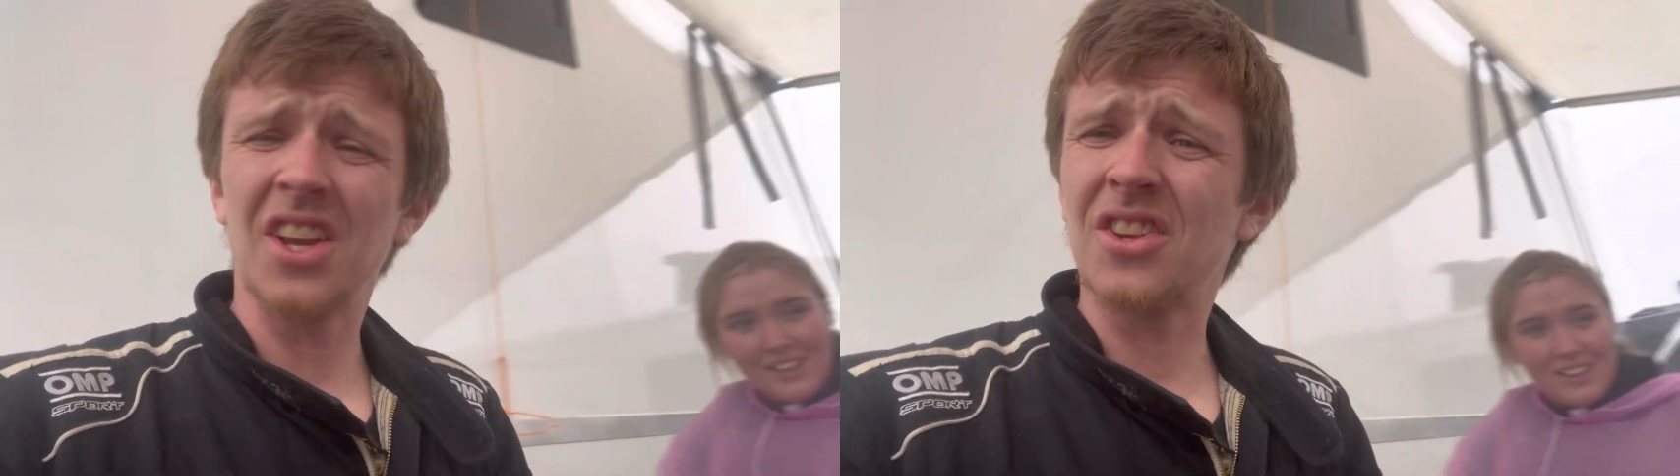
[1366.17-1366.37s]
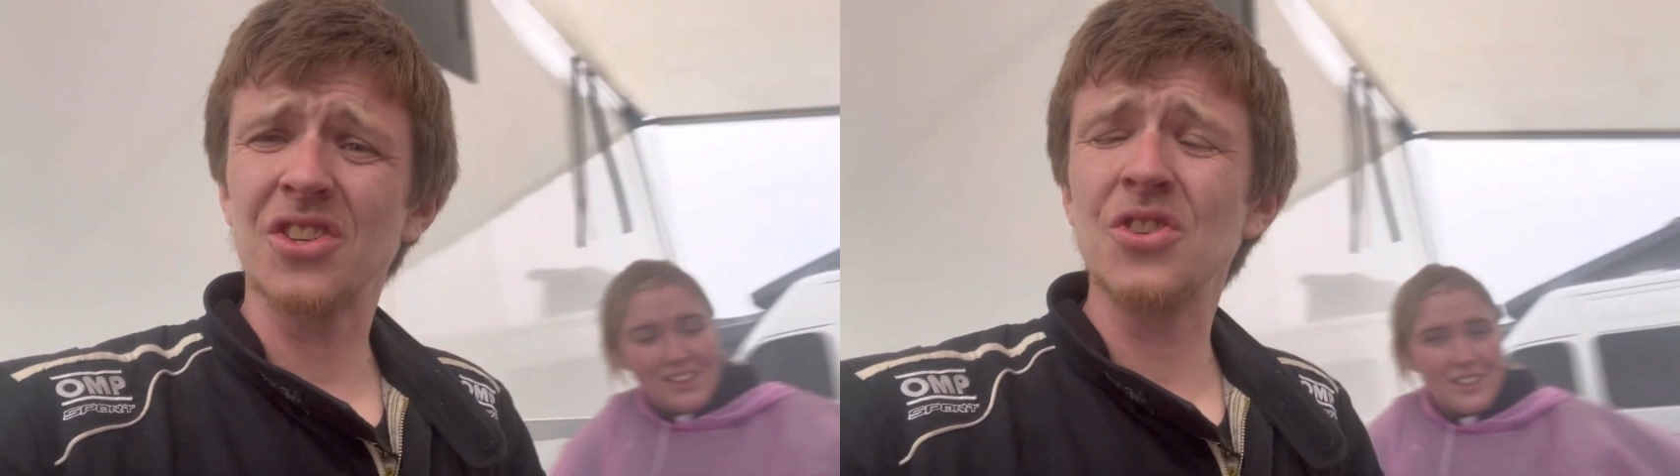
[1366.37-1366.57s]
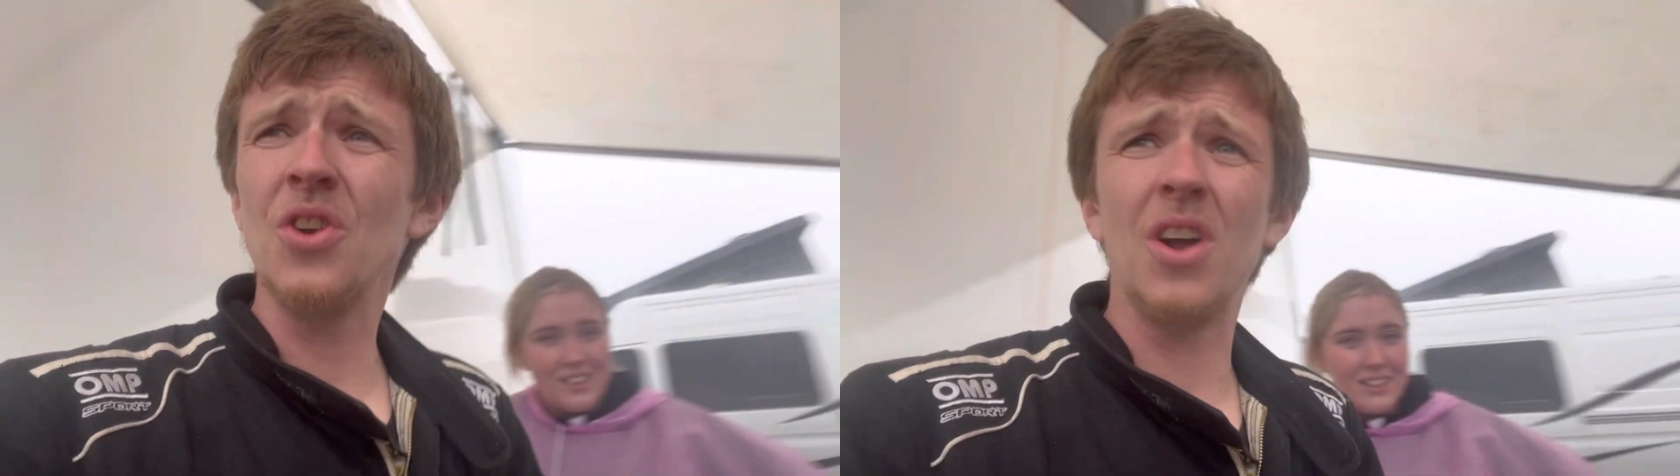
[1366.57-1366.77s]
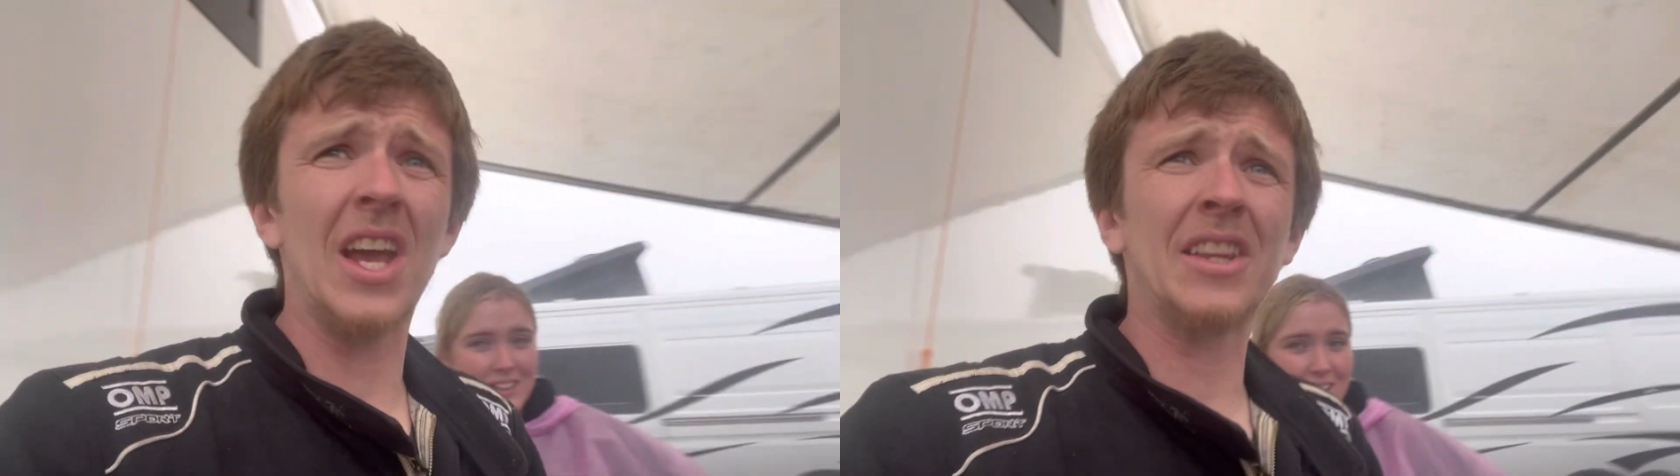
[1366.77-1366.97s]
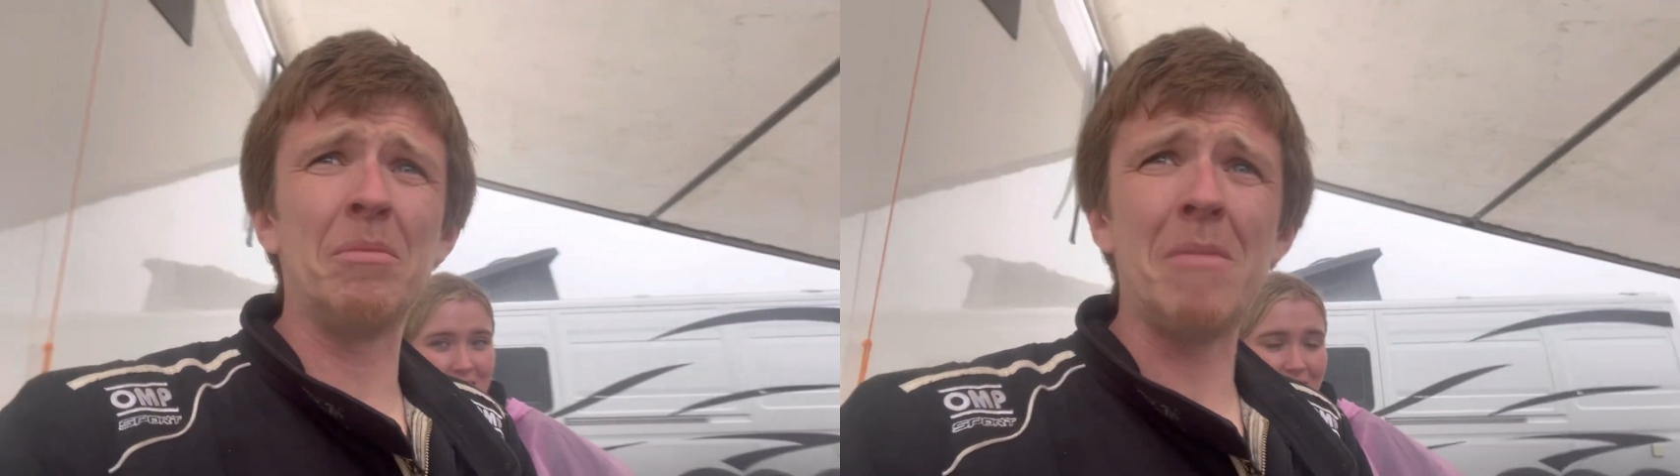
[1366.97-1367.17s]
there's no,
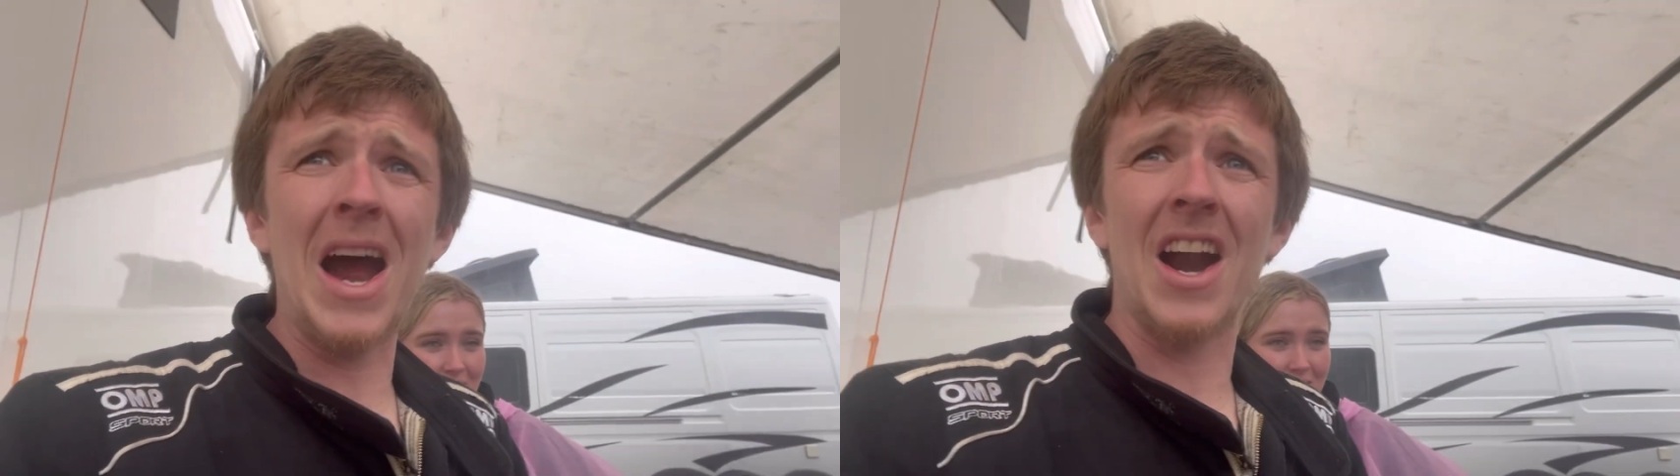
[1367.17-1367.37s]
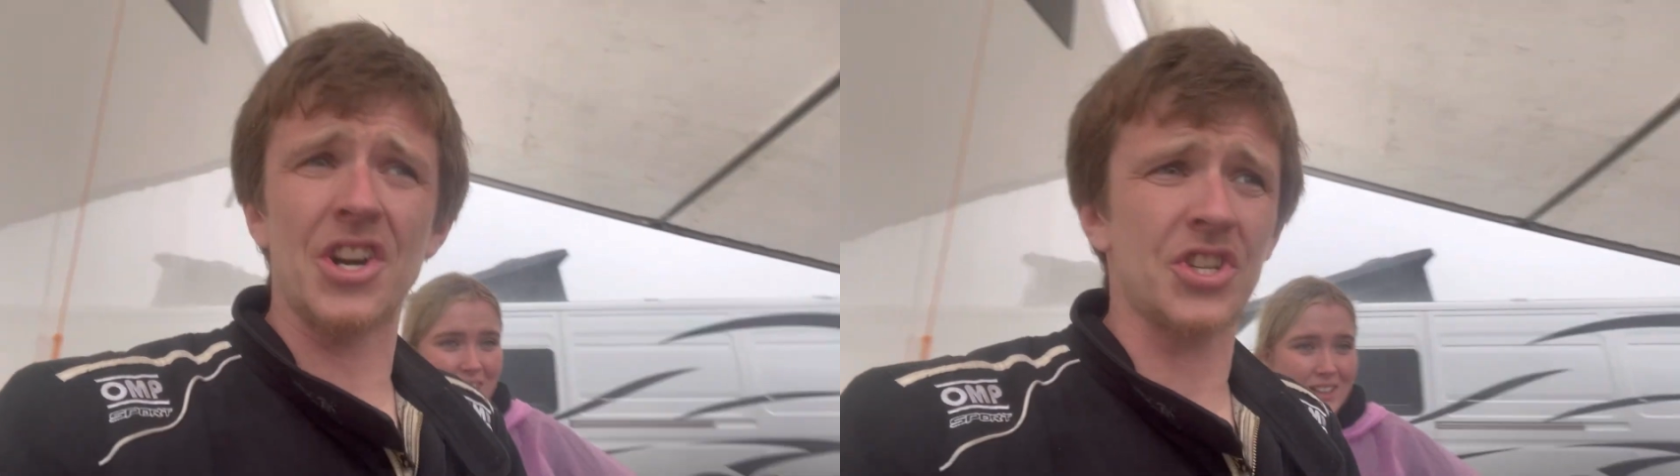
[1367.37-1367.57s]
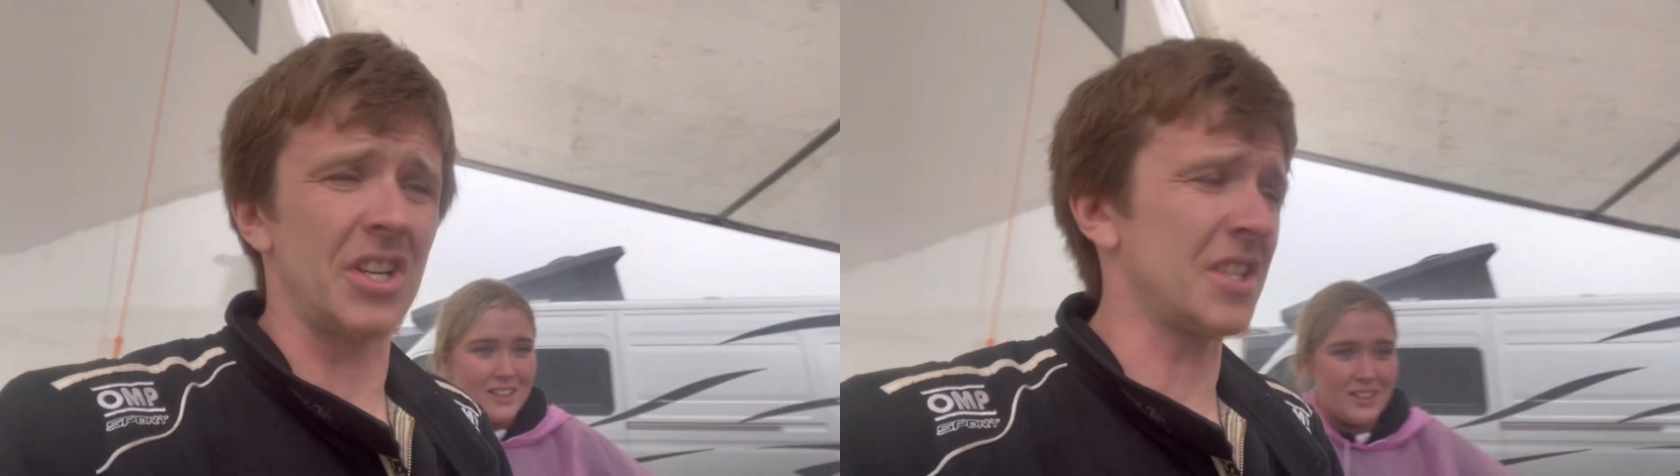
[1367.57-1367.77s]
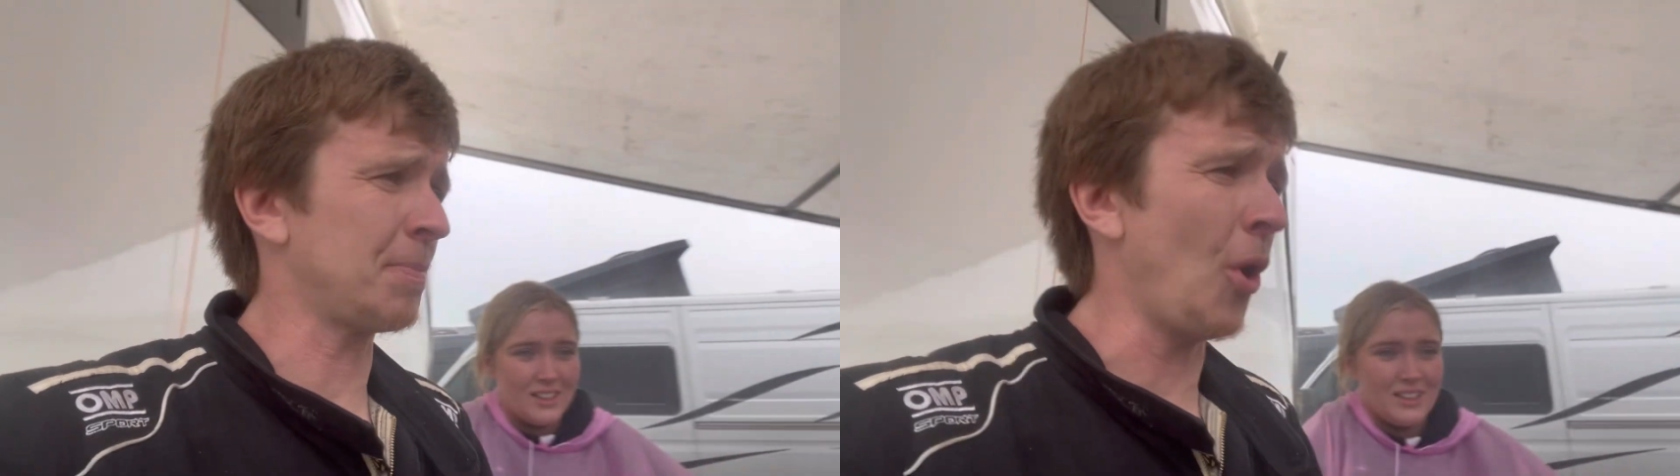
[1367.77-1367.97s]
like the marshals,